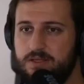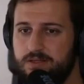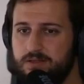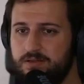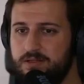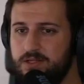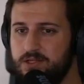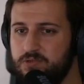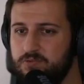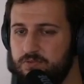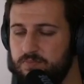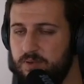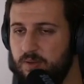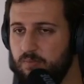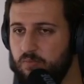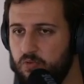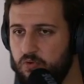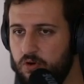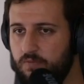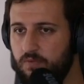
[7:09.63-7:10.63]
So this would be
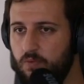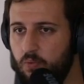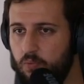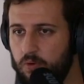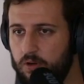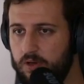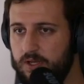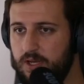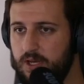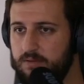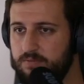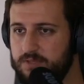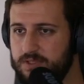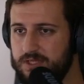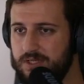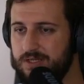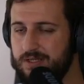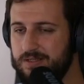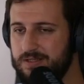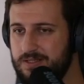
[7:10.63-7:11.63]
more of a 1k
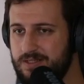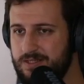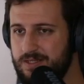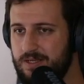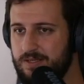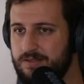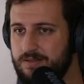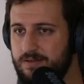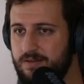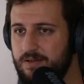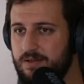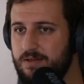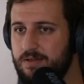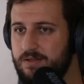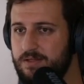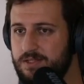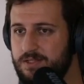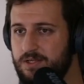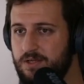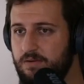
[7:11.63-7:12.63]
resilience set.
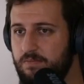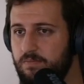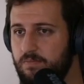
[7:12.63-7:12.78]
So